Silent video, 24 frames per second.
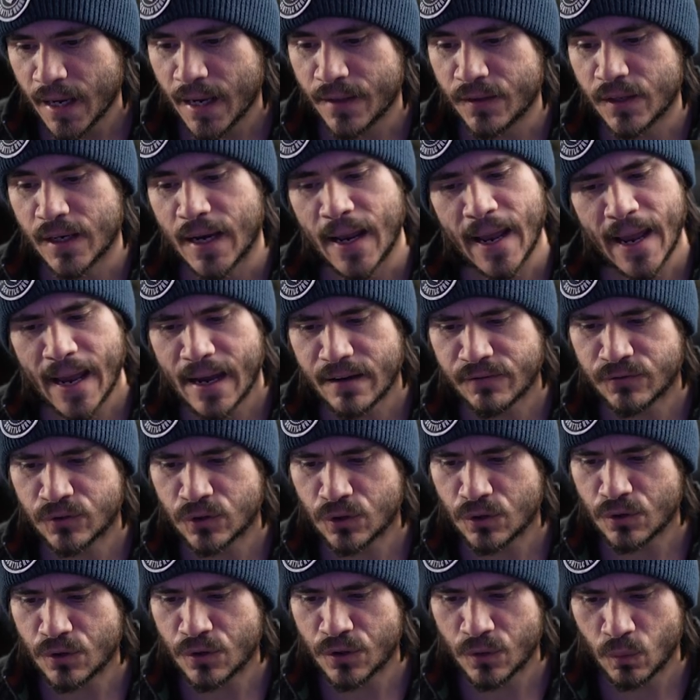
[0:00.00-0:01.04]
And then
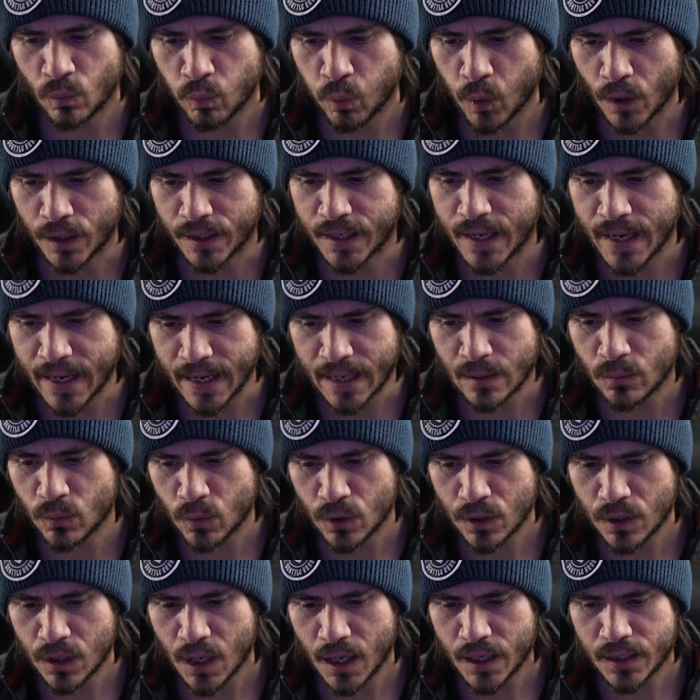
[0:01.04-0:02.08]
after what
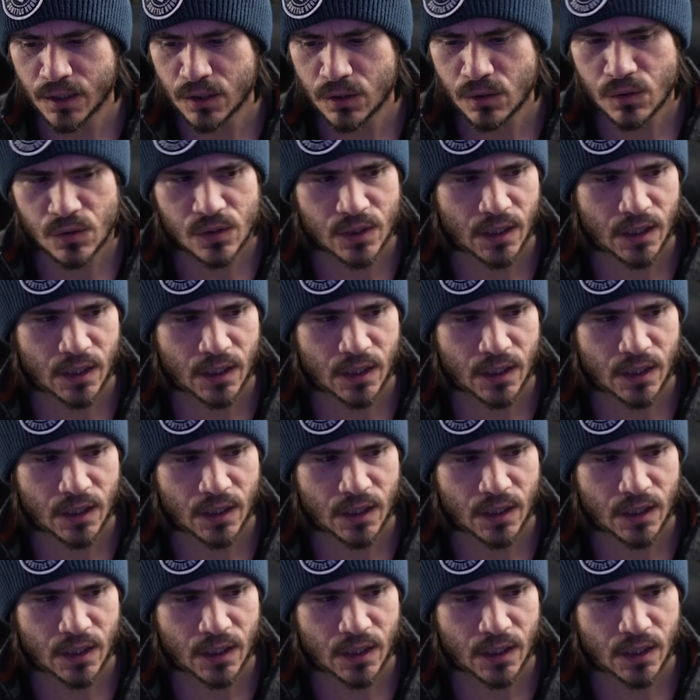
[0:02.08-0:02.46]
camera I use,